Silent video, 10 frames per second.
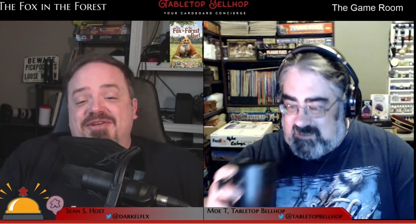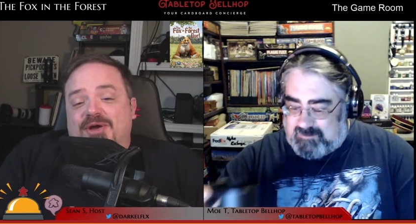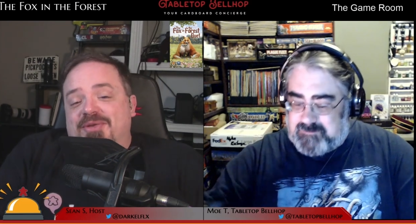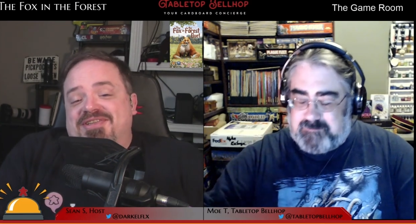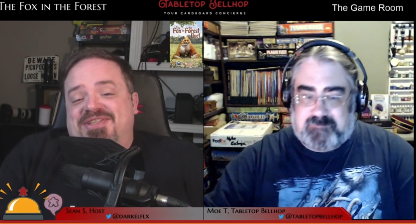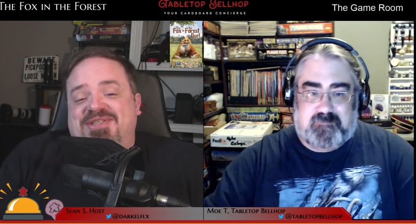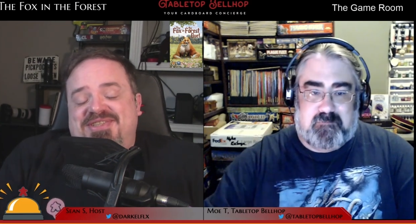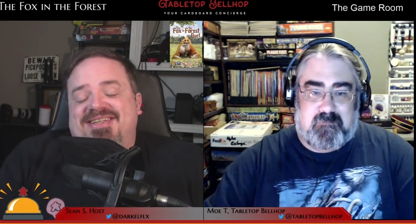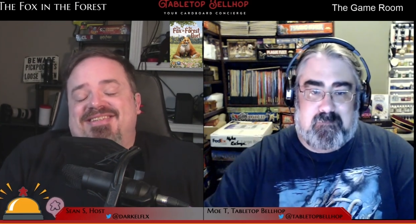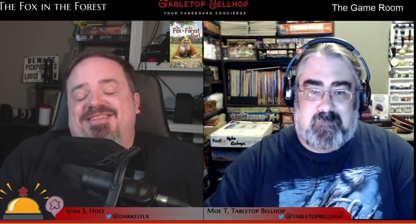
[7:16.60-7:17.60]
Speaker 1: I know this
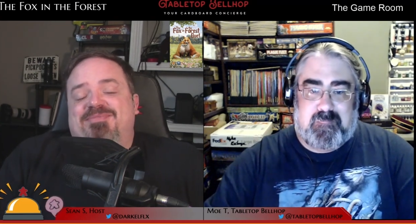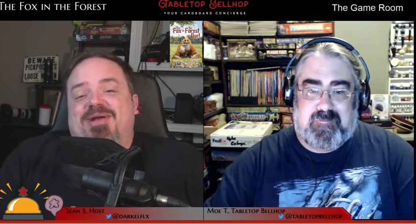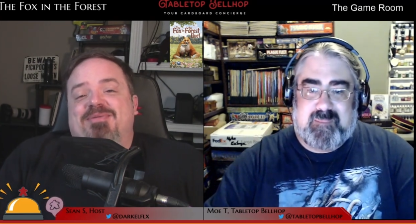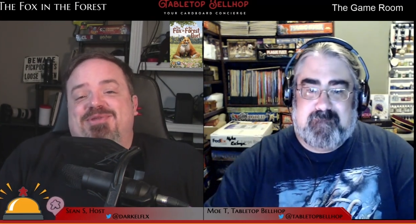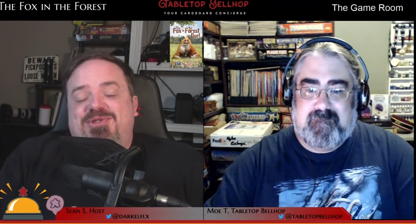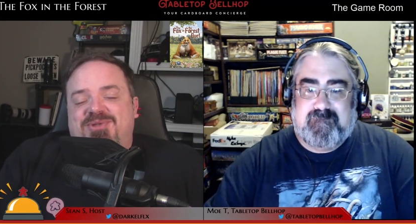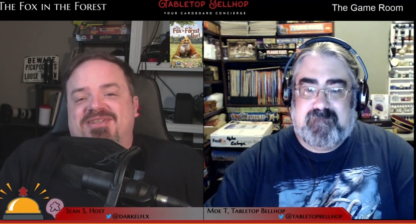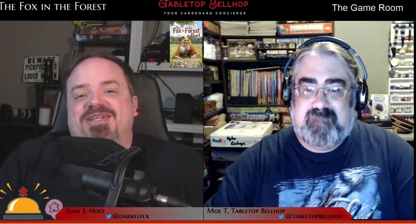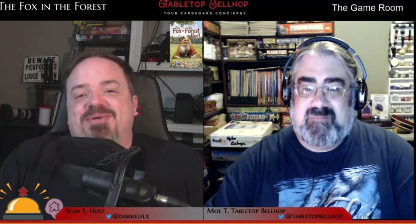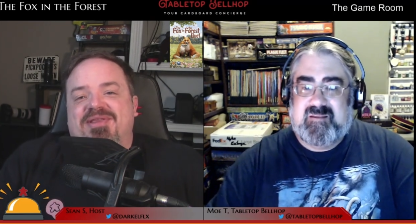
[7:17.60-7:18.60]
exists, but I'm
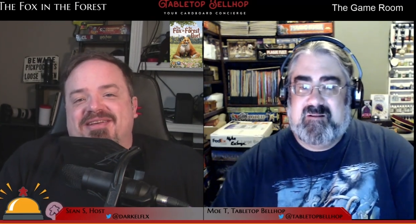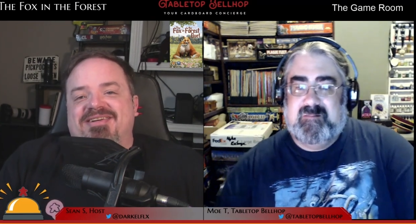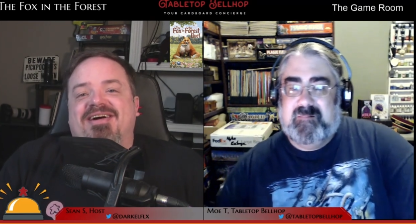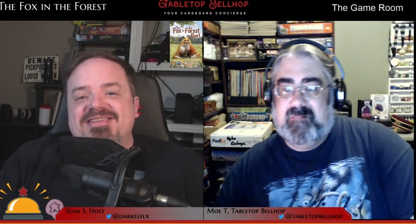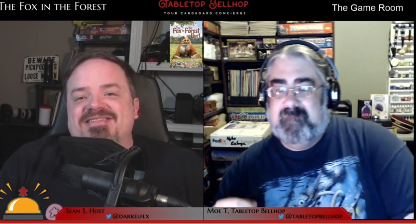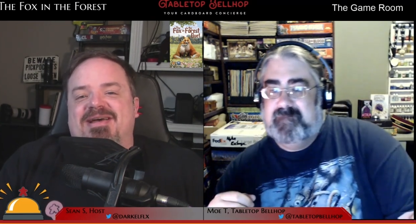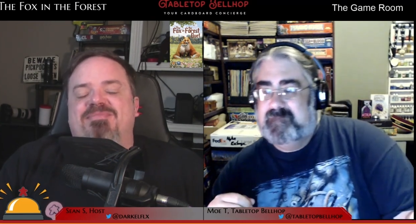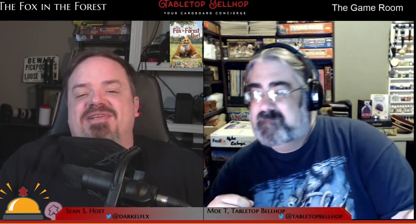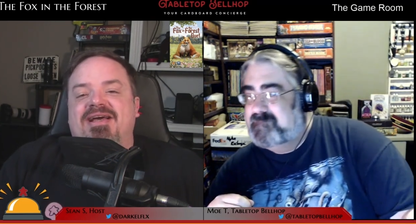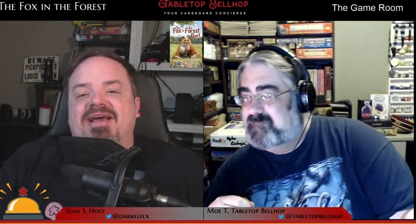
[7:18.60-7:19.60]
struggling with the
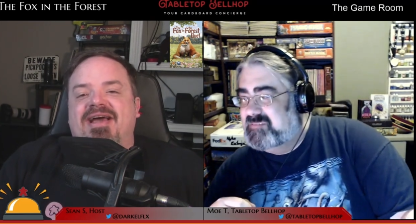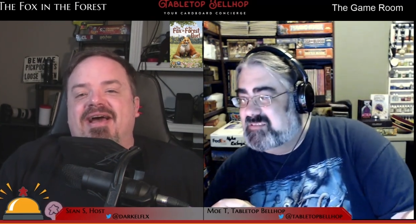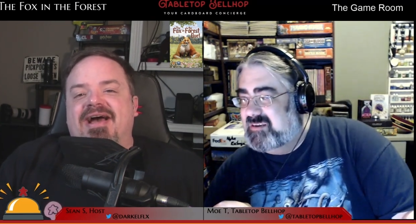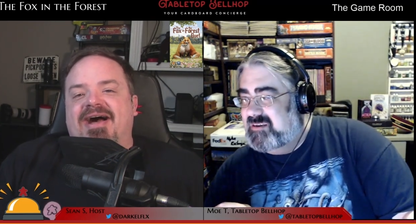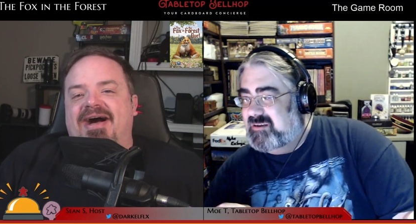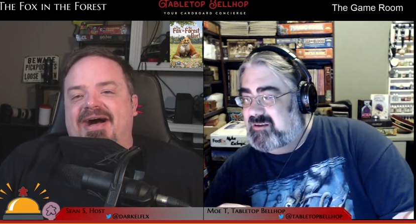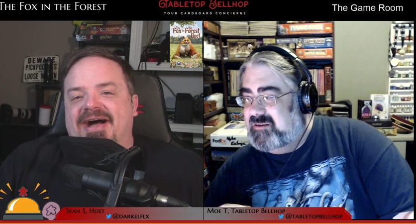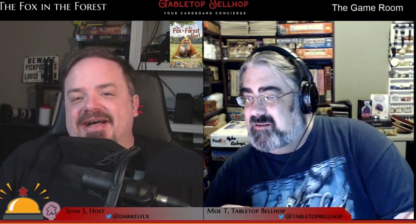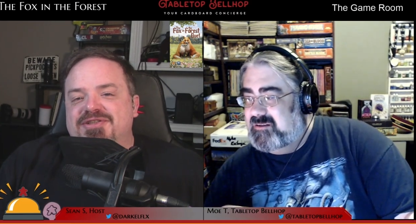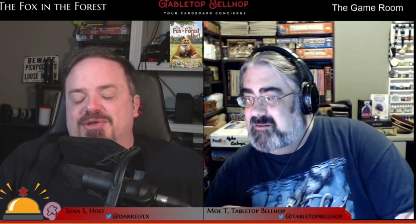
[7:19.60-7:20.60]
concept
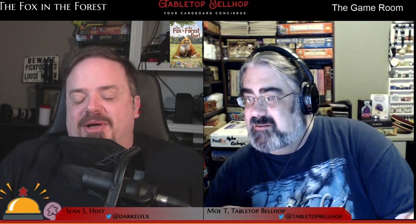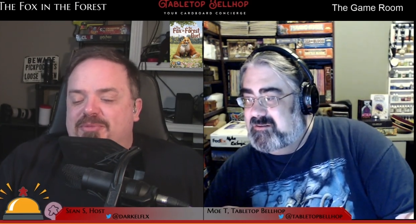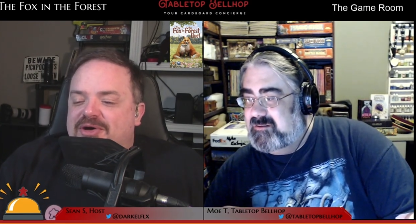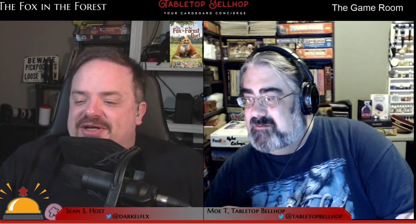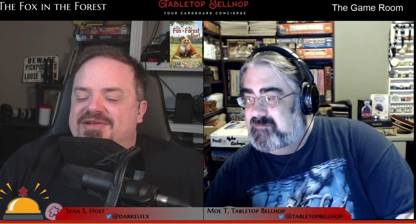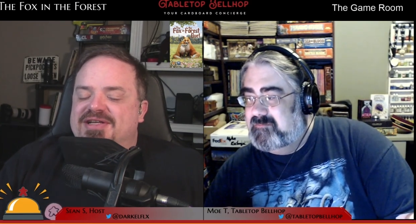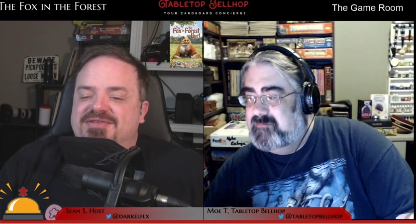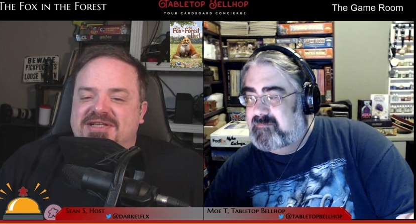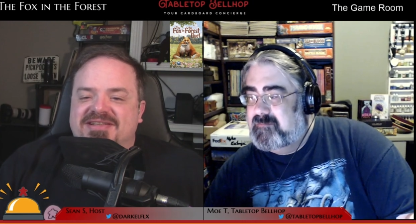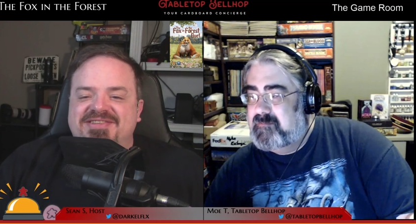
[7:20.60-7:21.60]
uh, so I'm wondering
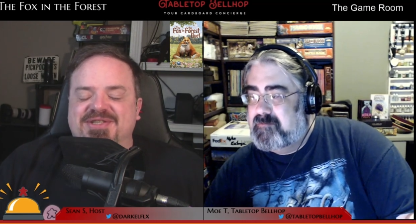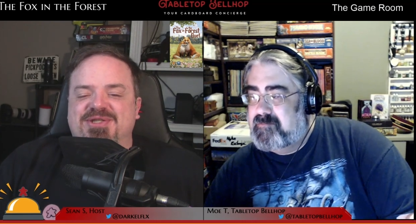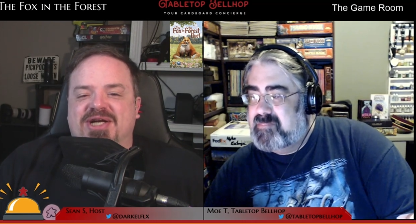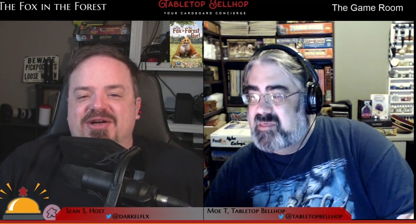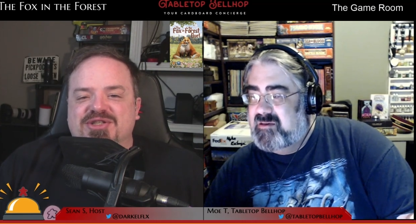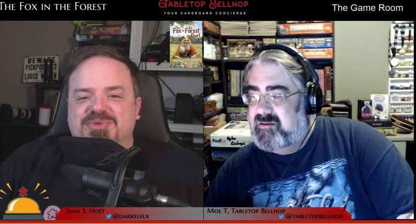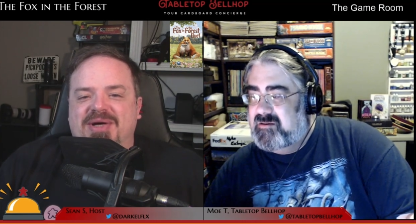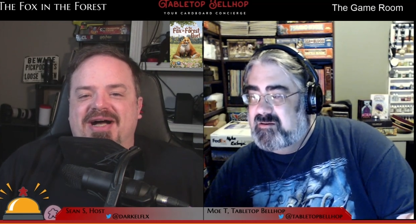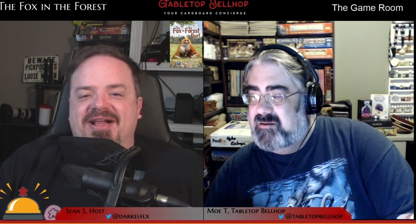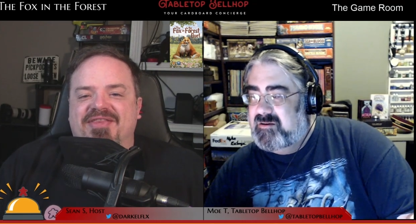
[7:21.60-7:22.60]
if, if, listeners are as
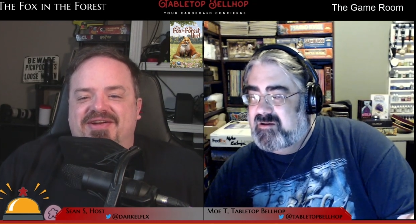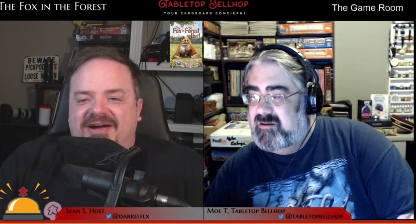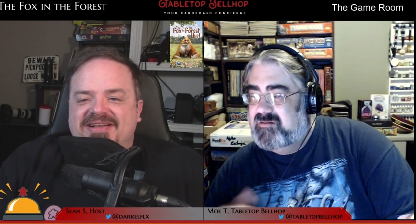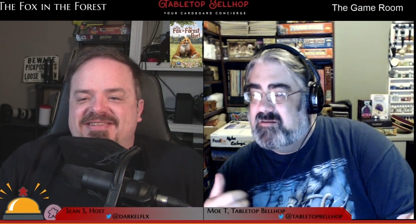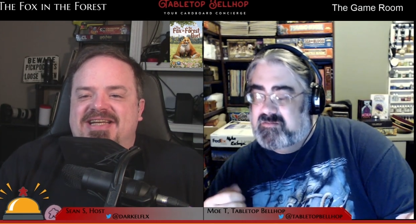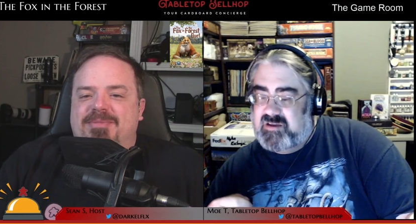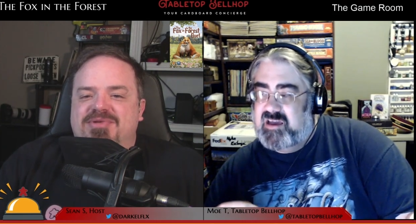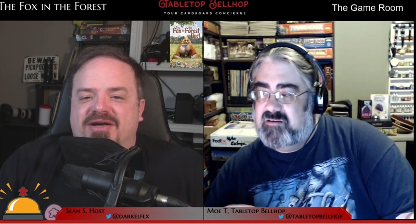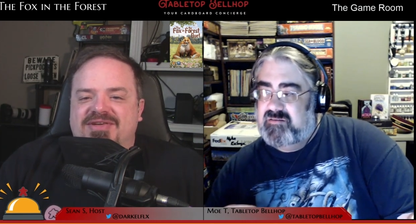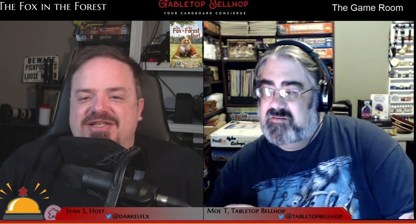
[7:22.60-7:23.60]
well. The
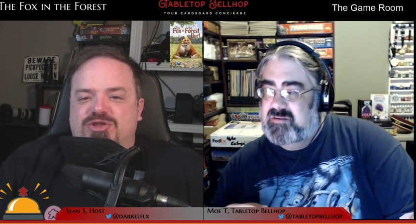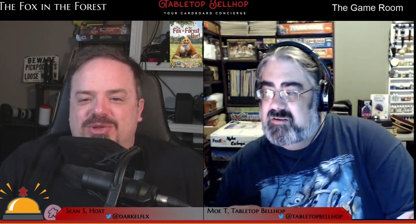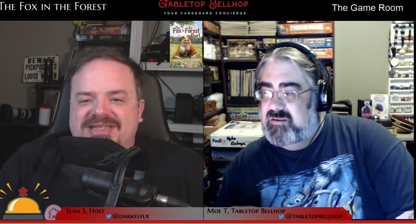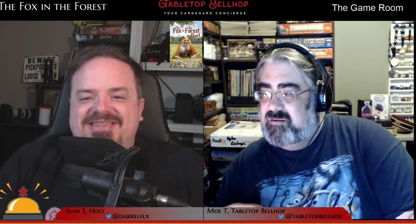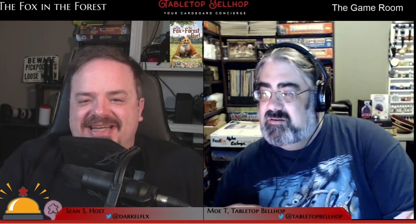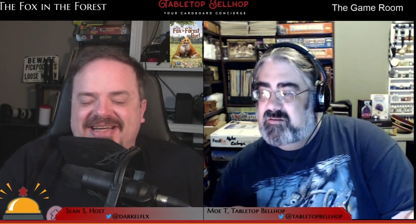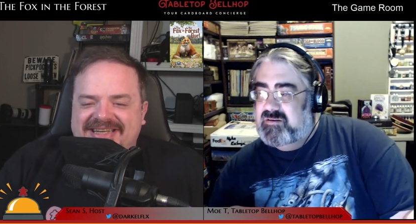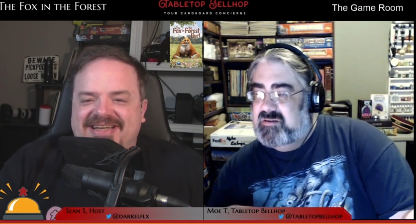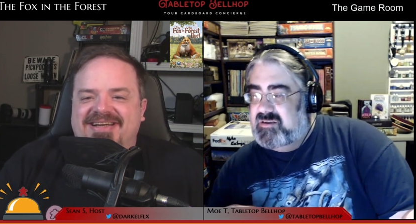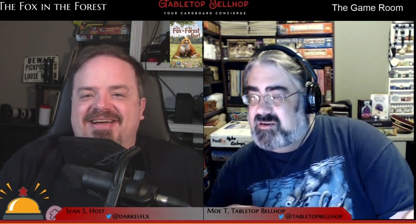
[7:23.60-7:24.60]
concept okay. of a trick
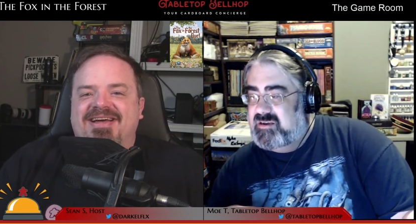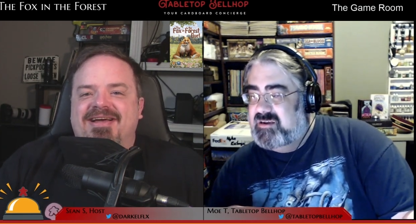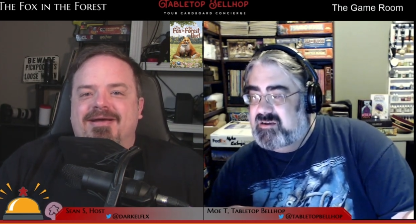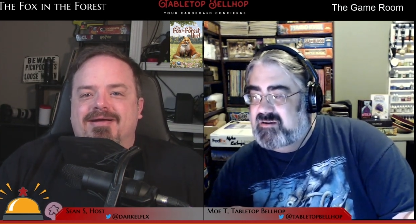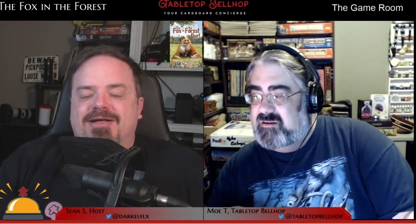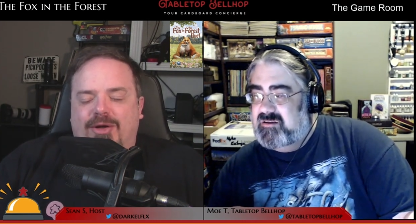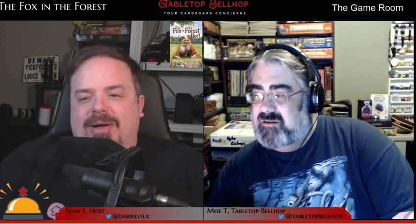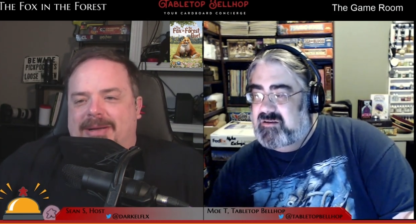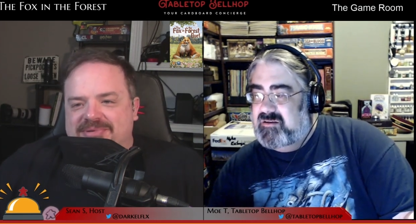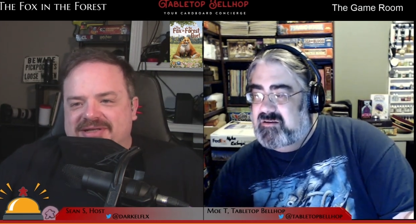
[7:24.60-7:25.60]
taking
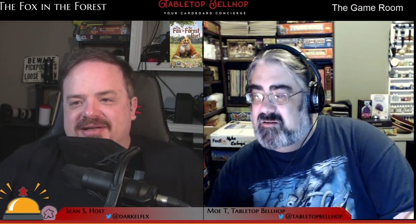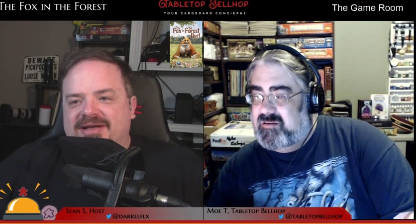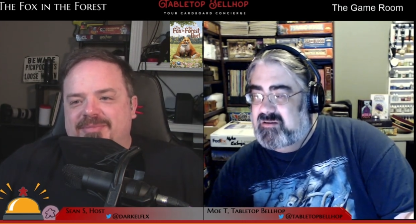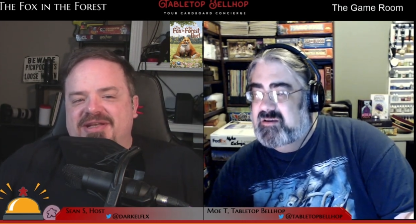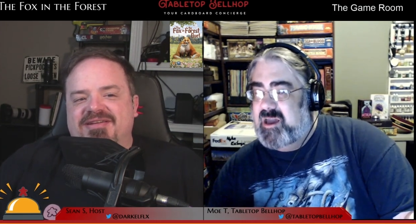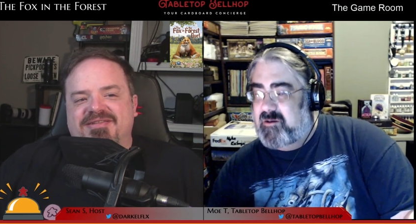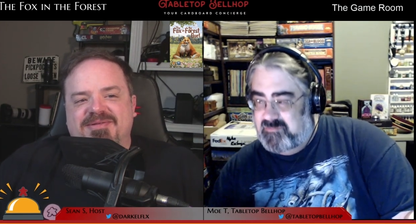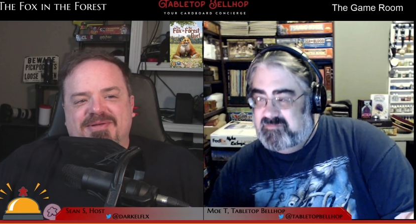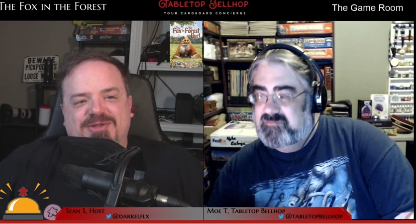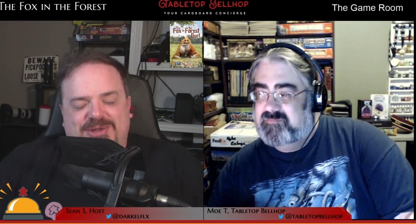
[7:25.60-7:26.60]
co op. I mean, nope.